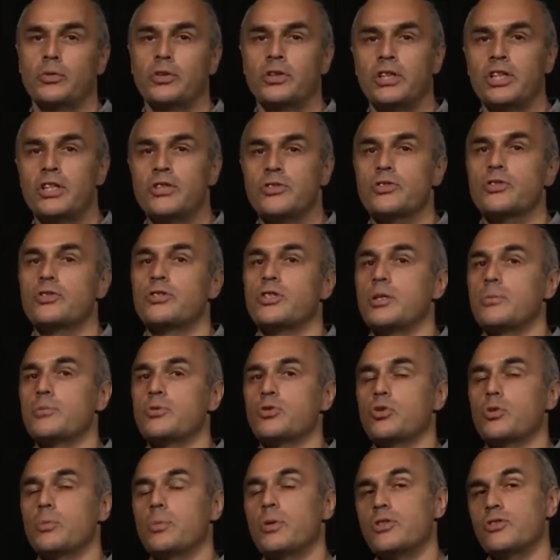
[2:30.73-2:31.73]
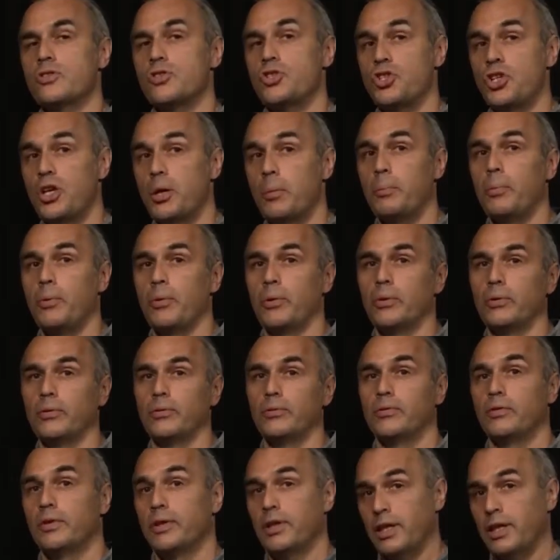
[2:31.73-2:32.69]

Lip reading: trees seems to be the champion